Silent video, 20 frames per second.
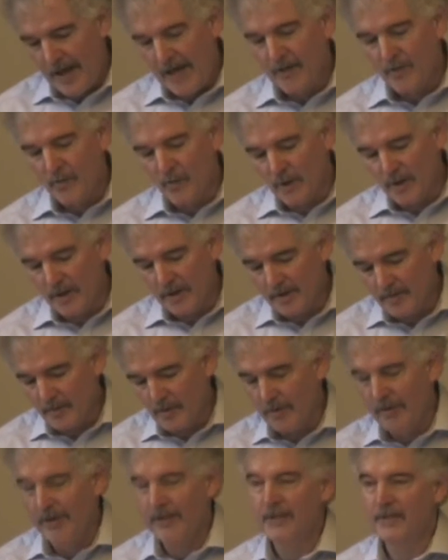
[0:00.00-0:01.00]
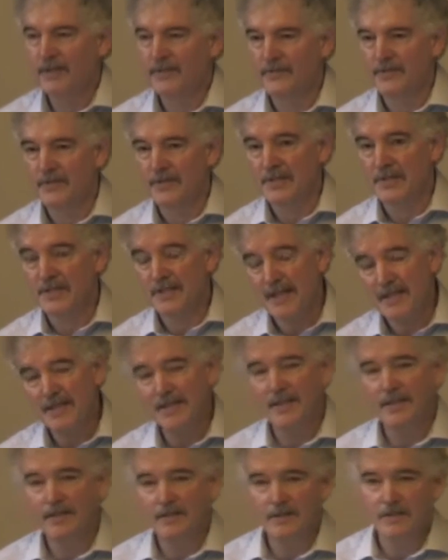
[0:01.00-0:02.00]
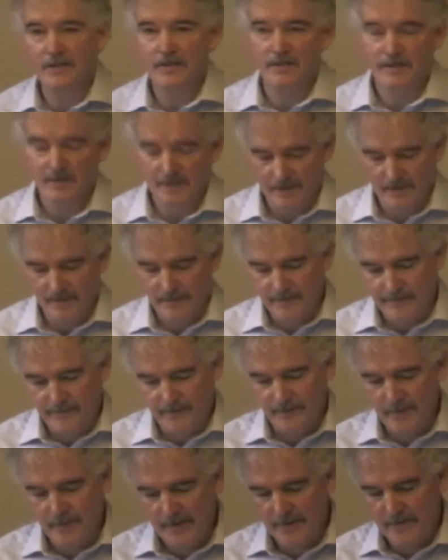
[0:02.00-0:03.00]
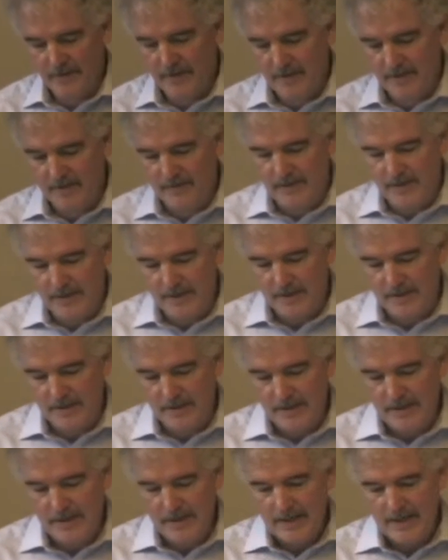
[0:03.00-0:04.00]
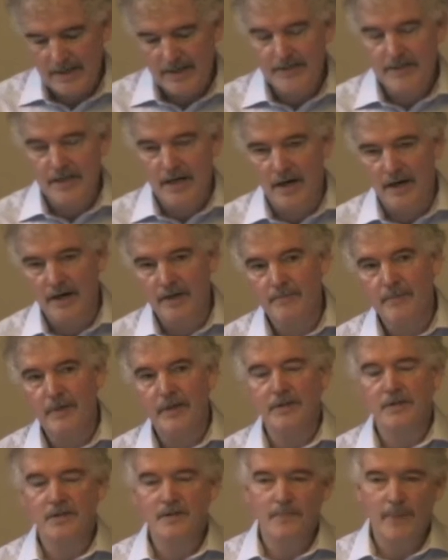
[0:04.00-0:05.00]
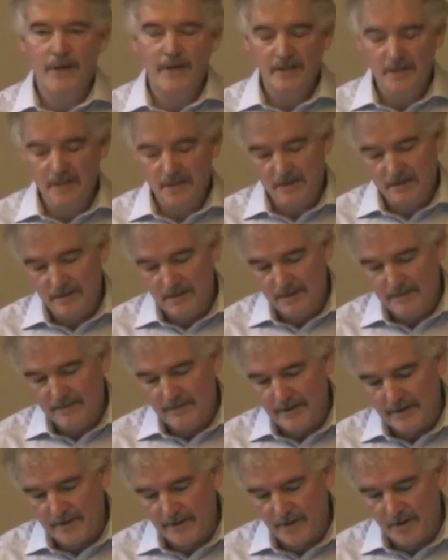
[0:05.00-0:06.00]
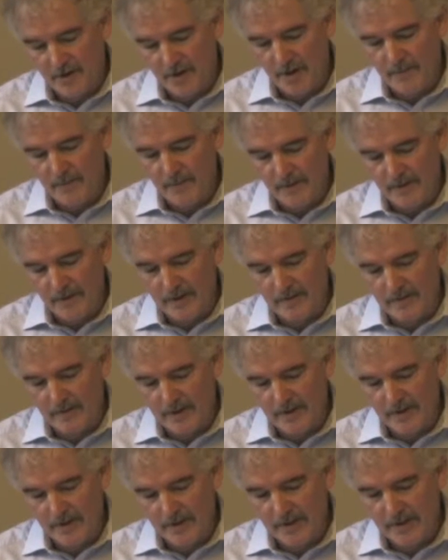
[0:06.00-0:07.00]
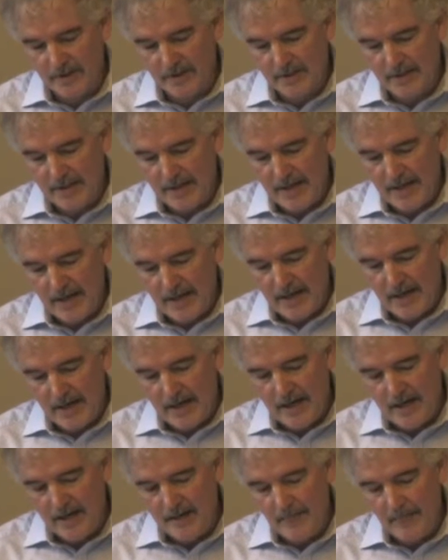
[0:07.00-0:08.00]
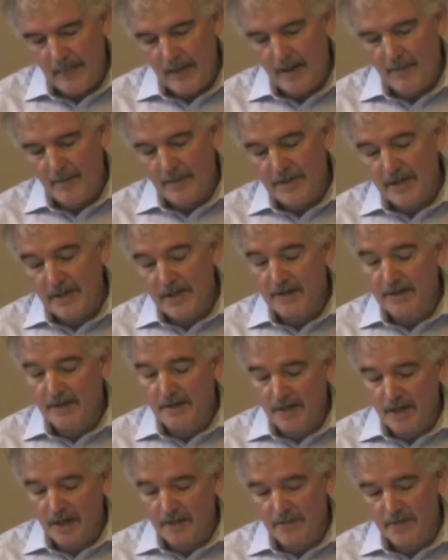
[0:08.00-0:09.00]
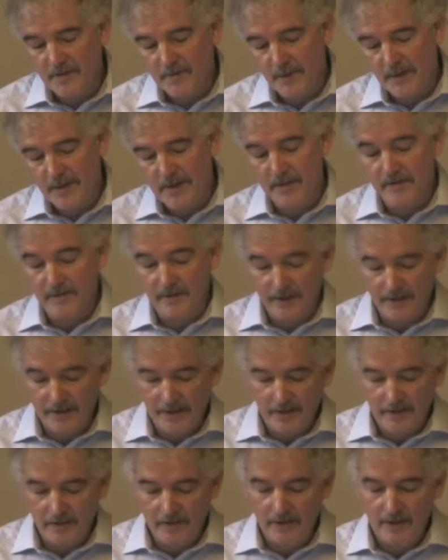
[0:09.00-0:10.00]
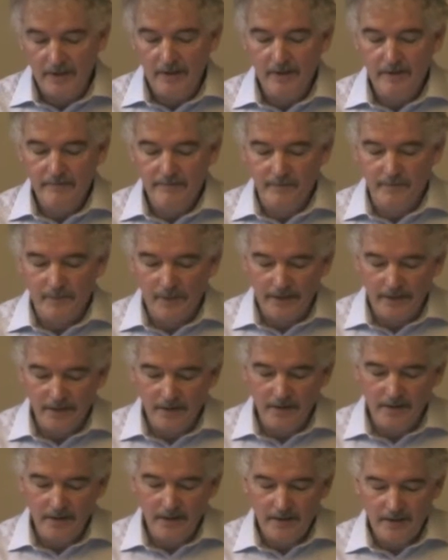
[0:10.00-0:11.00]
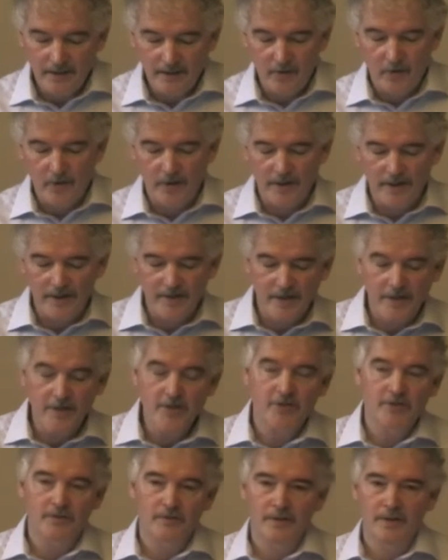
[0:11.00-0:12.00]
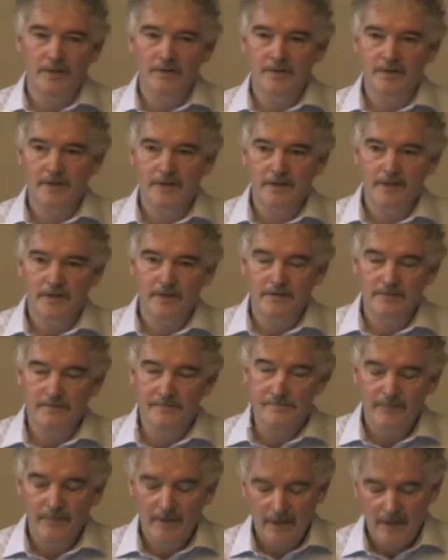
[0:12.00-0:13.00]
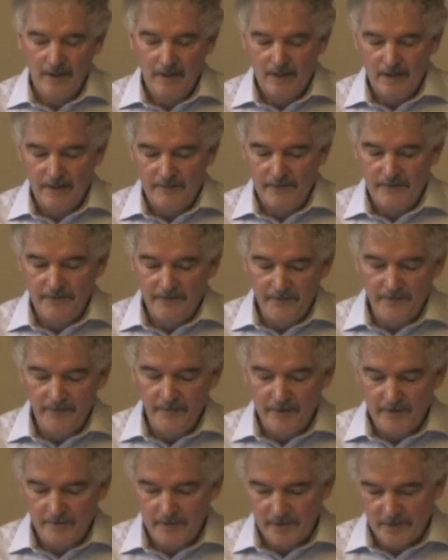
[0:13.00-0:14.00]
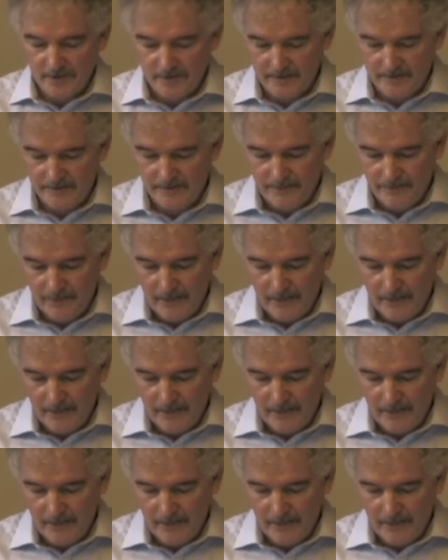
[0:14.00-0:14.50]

and workable in different settings, so the performativity of tests, time and space factors shape on that process, and particularly the times and spaces of clinical, familial and organisational contexts have different rhythms to them,